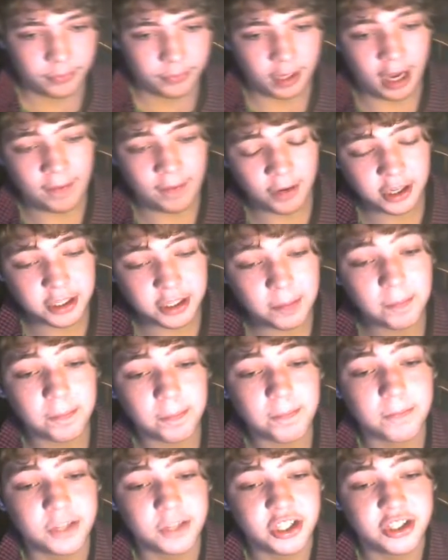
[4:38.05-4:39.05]
I've heard some
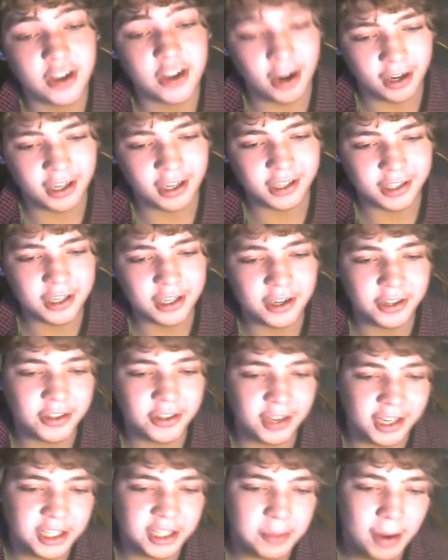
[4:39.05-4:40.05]
shockingly good
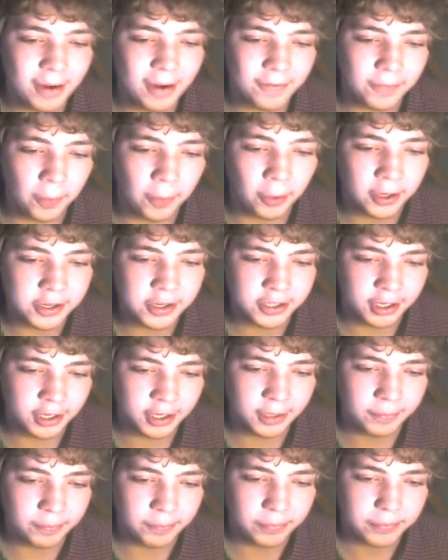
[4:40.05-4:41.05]
things about
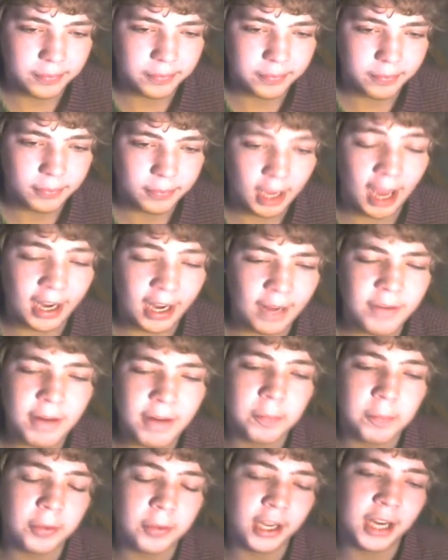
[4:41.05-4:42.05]
Forza. Like, I've never
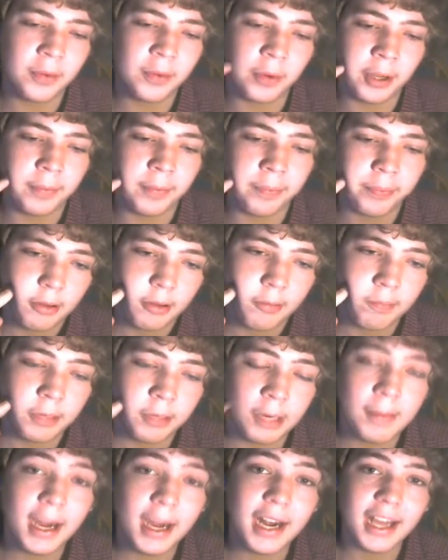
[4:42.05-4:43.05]
played one, but I
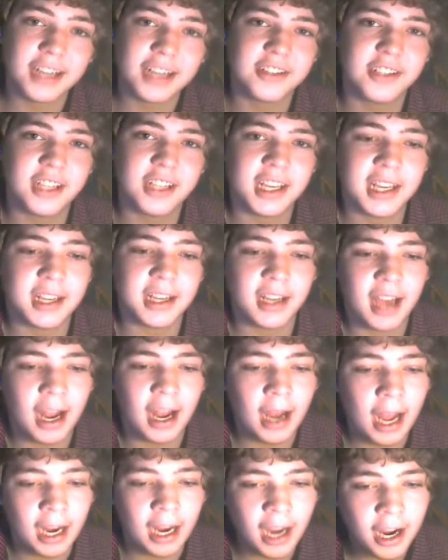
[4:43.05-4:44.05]
might actually,
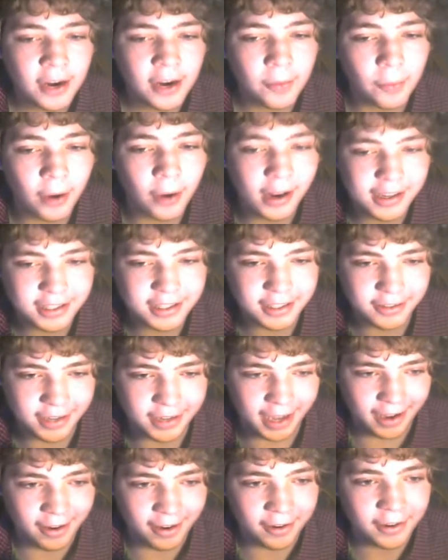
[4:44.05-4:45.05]
I kind of want to
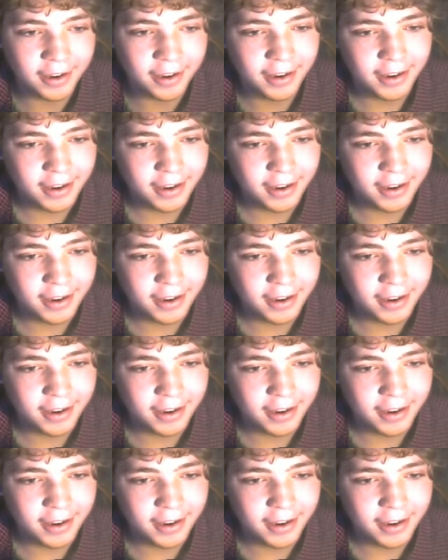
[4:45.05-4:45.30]
now.